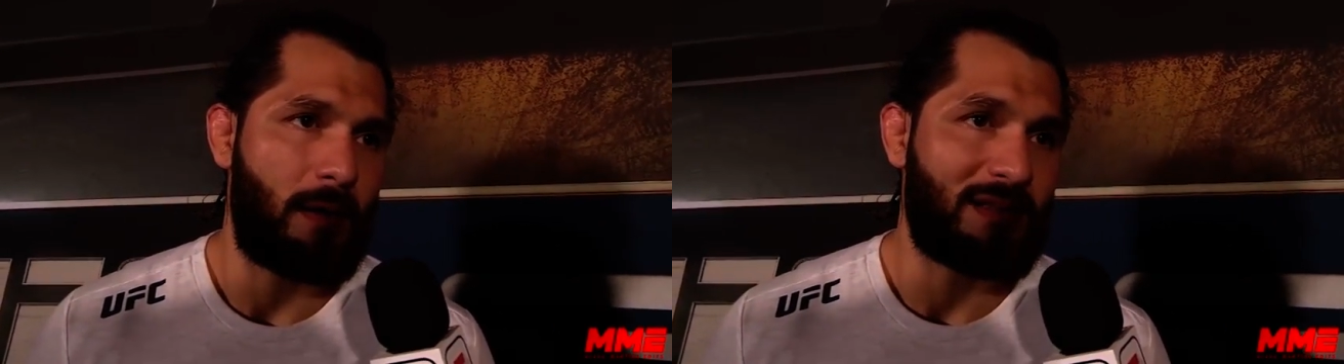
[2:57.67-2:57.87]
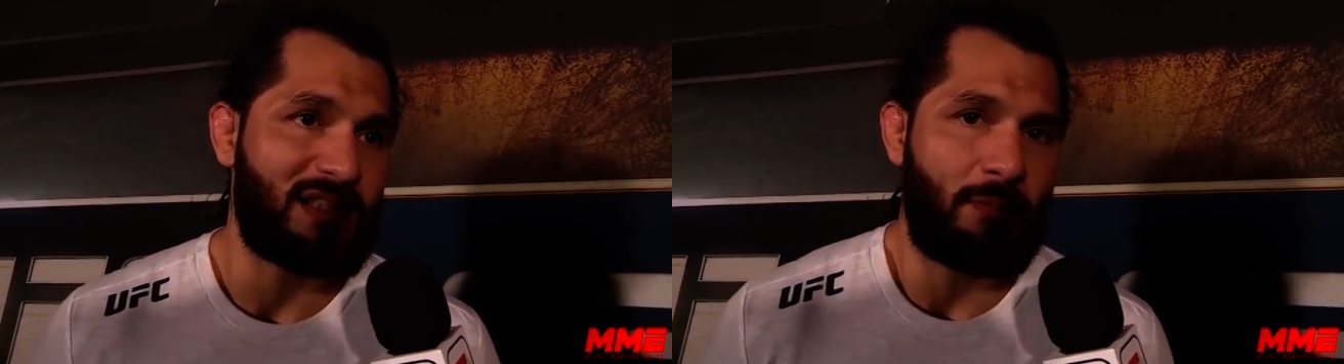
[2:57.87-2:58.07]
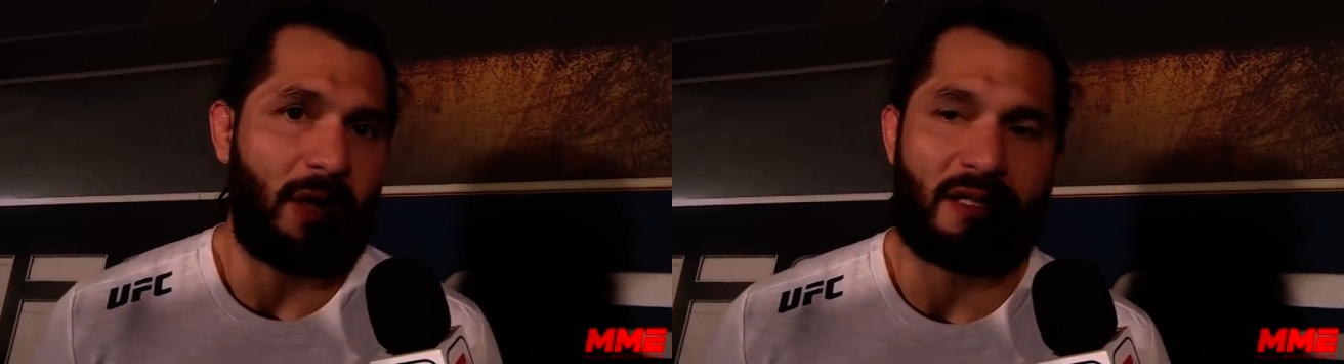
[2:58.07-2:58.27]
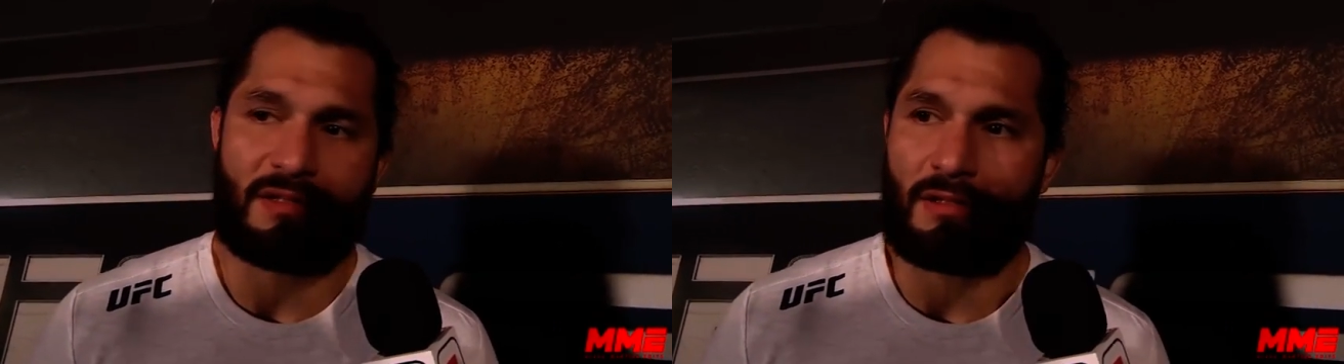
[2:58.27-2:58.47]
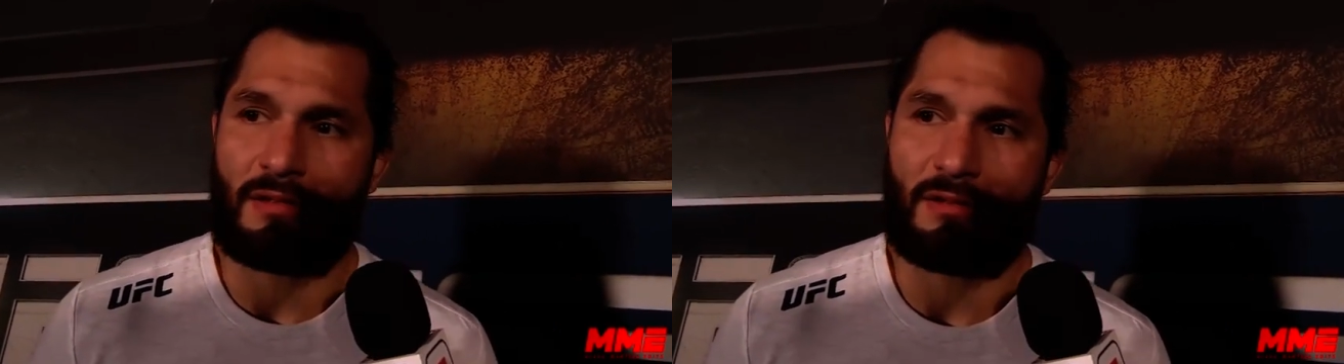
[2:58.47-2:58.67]
wasn't
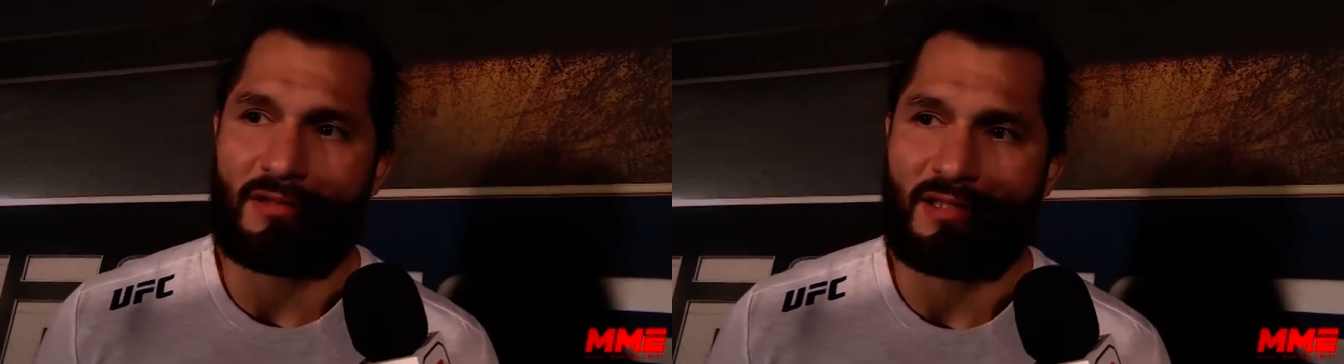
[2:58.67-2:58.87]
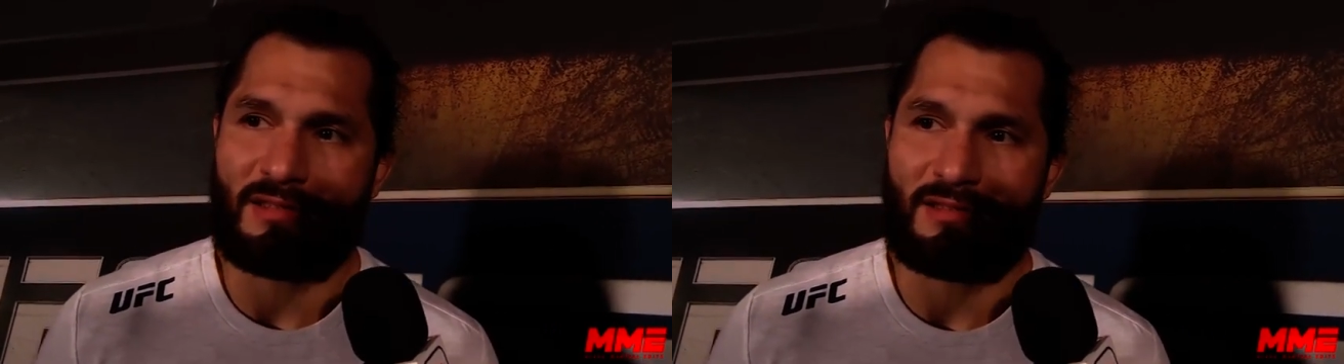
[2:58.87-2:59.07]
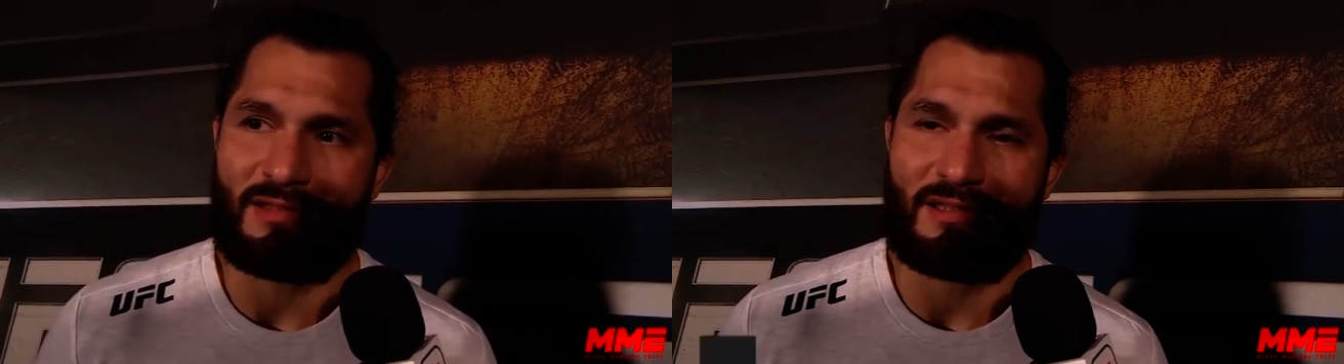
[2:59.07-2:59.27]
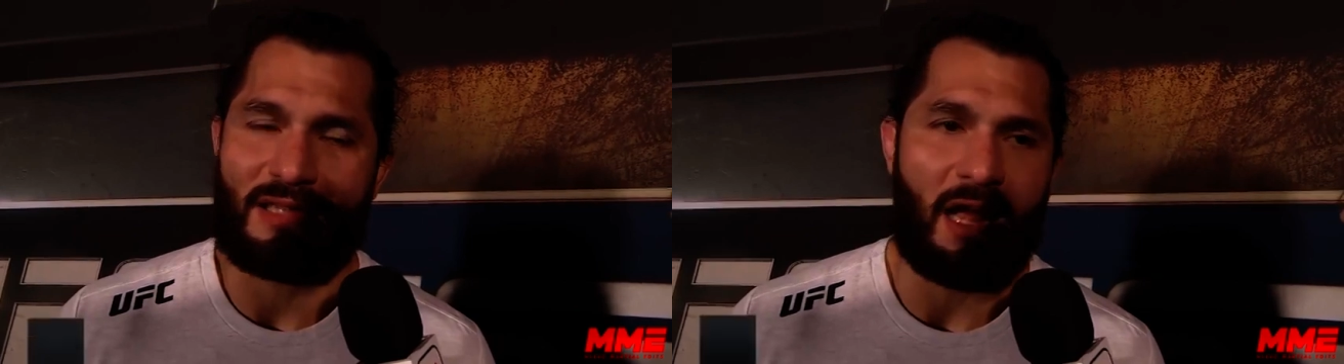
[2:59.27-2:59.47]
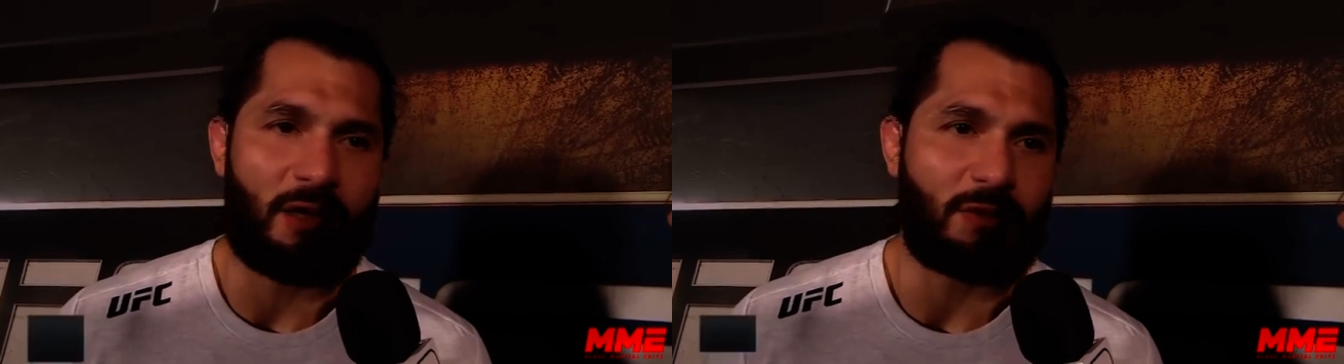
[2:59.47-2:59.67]
enough for Jorge
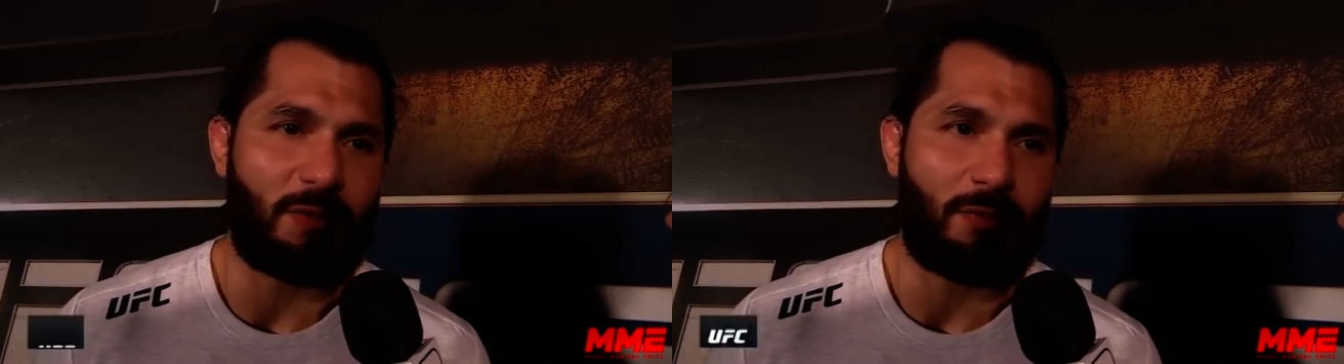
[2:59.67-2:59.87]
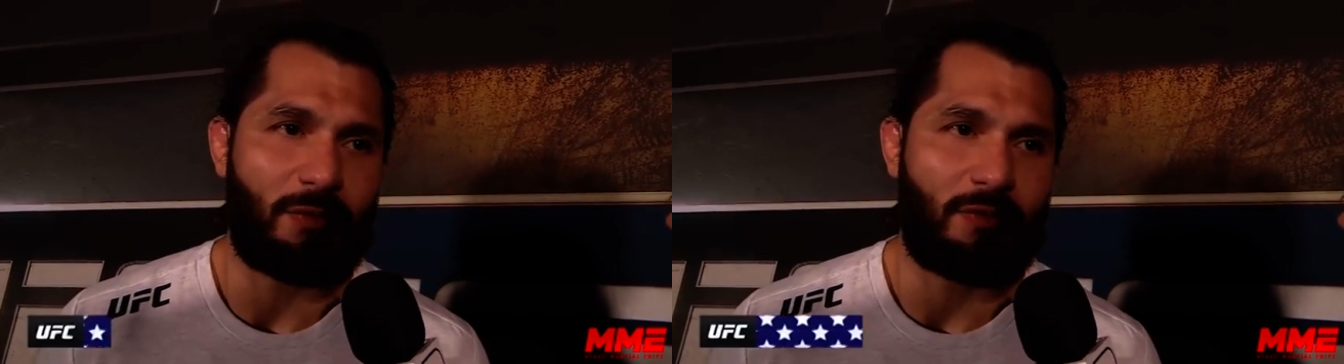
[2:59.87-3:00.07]
Masvidal.